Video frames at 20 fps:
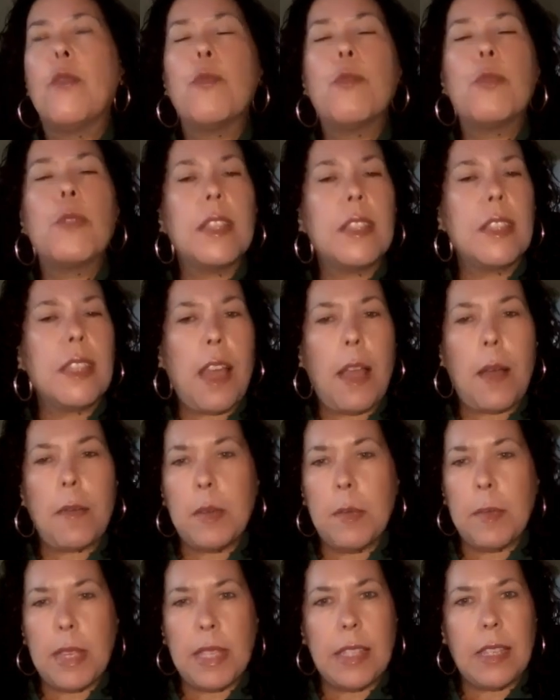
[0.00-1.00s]
really
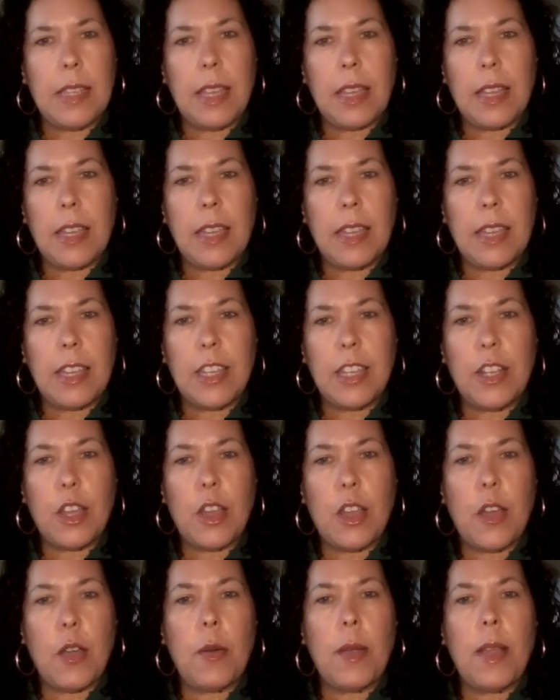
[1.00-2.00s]
optimistic,
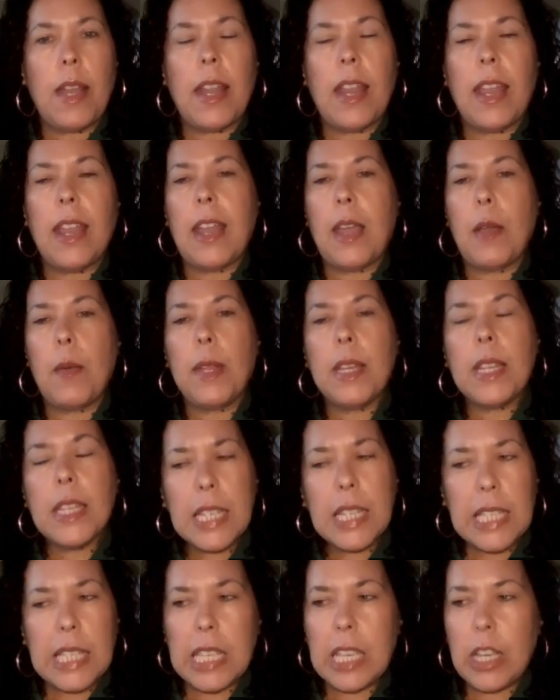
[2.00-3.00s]
and I went
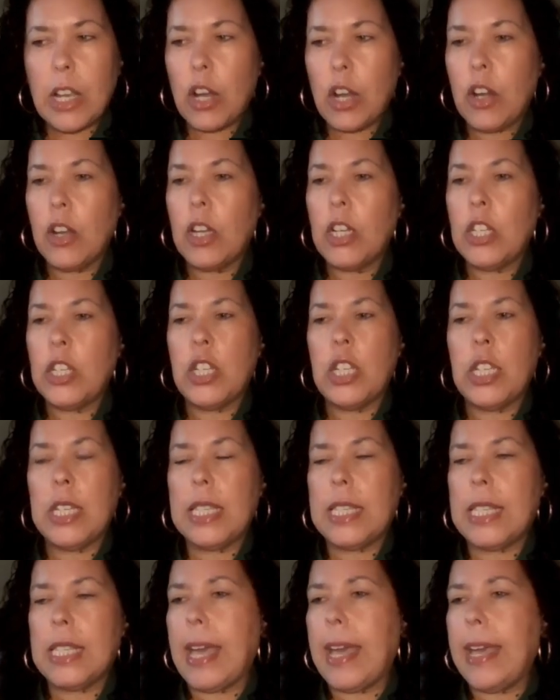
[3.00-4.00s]
in to see her and
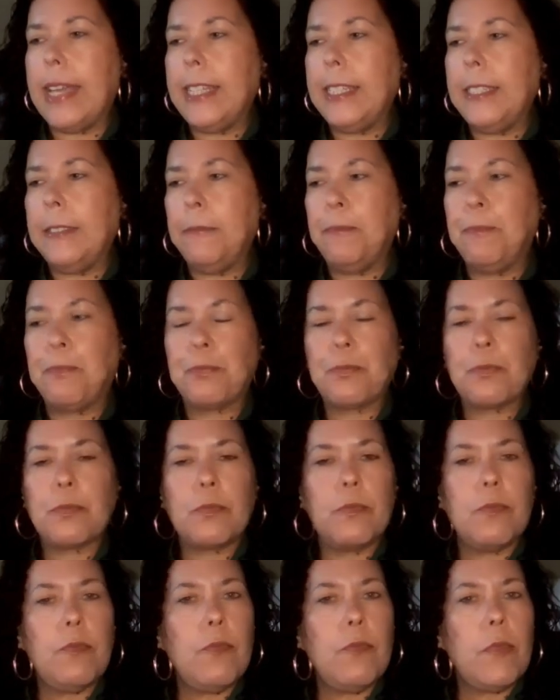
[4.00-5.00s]
she said,
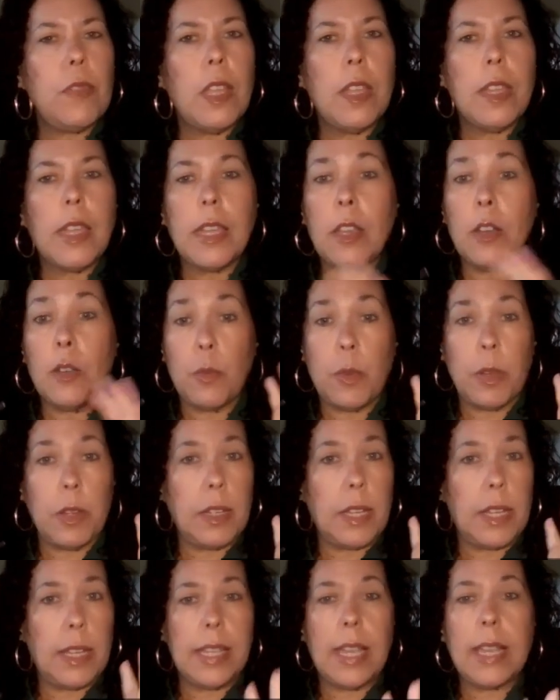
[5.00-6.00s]
here, we're
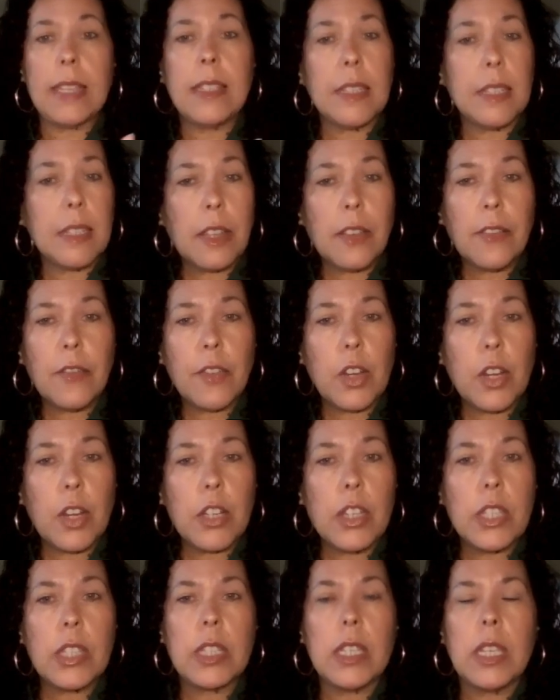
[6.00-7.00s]
gonna get testing done
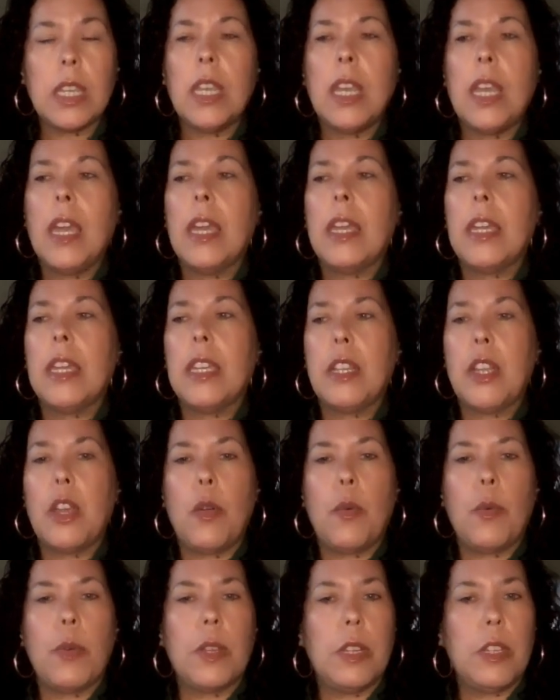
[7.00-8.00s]
first.
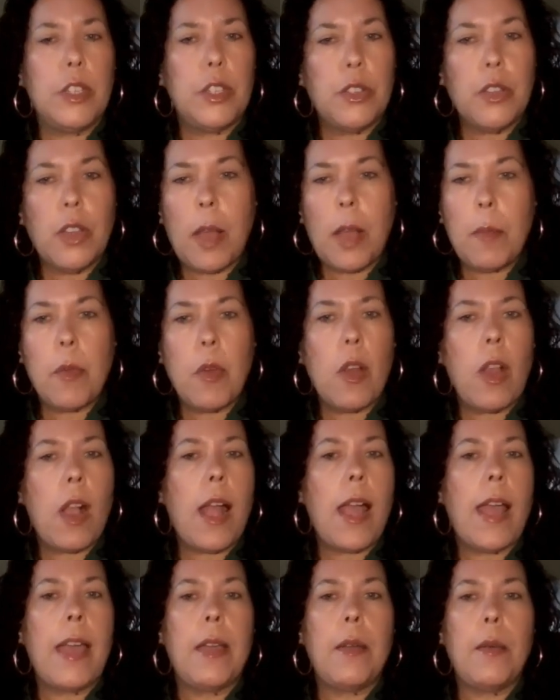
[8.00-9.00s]
We're gonna do your
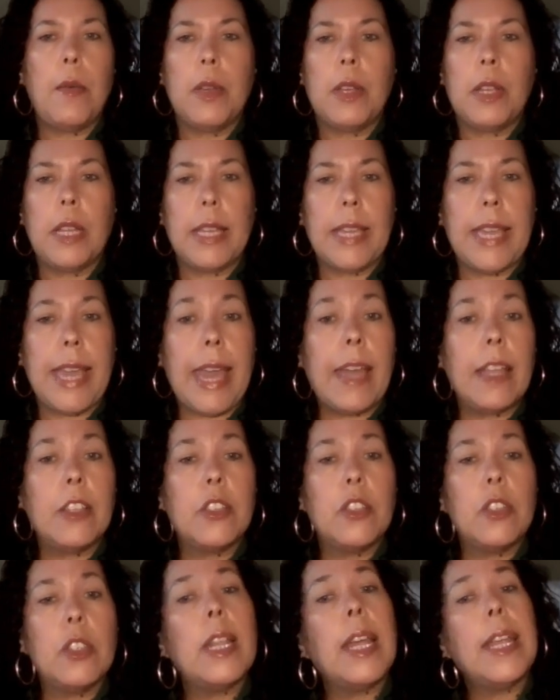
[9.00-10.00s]
MRI, we're gonna get
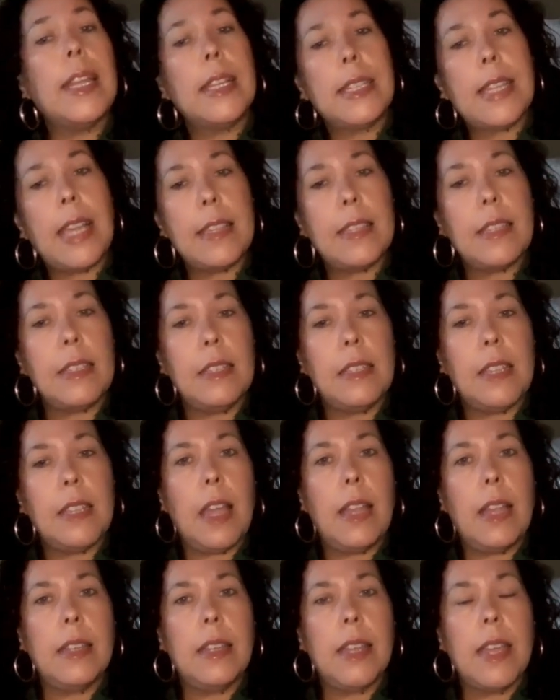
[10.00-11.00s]
genetic testing
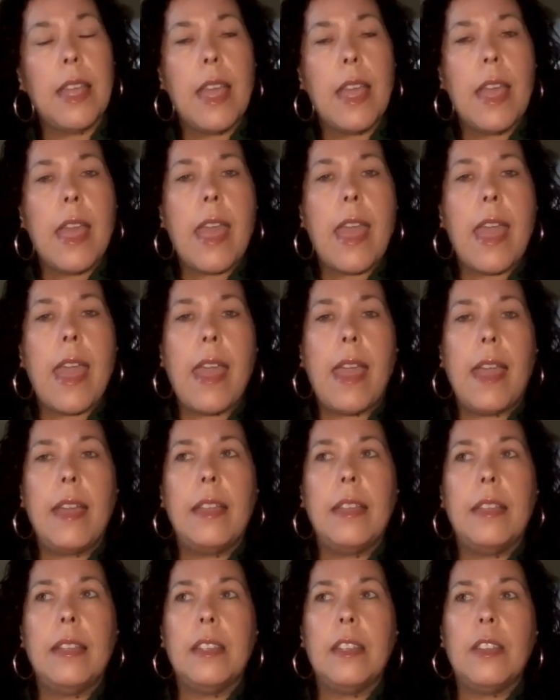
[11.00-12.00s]
done.
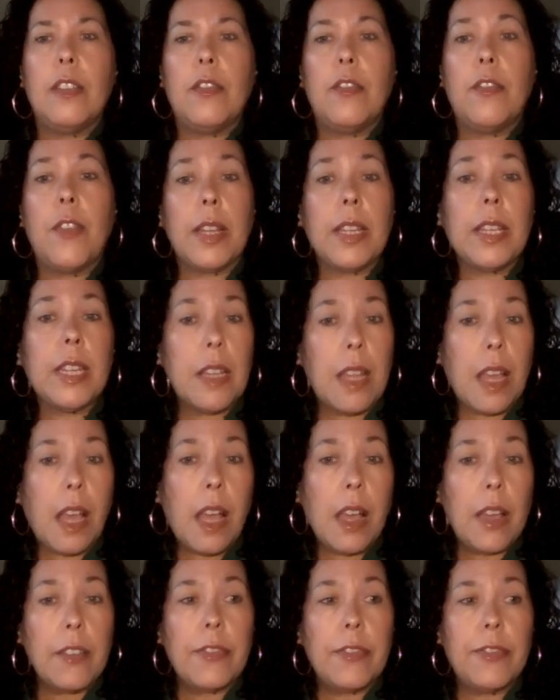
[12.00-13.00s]
And funny
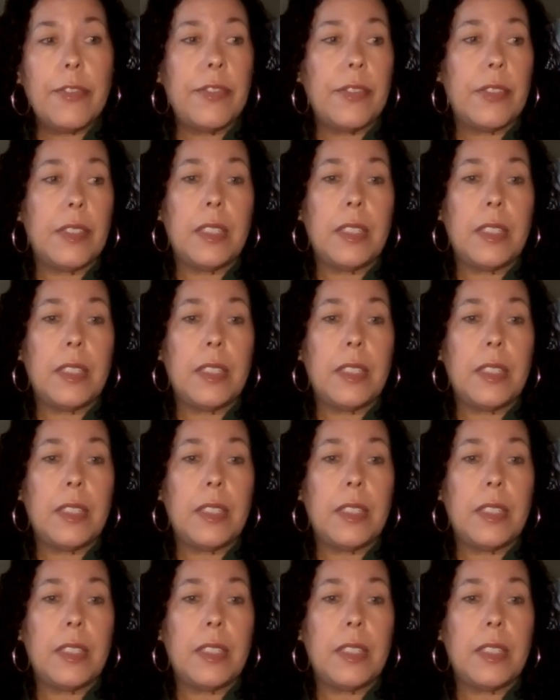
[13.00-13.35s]
enough,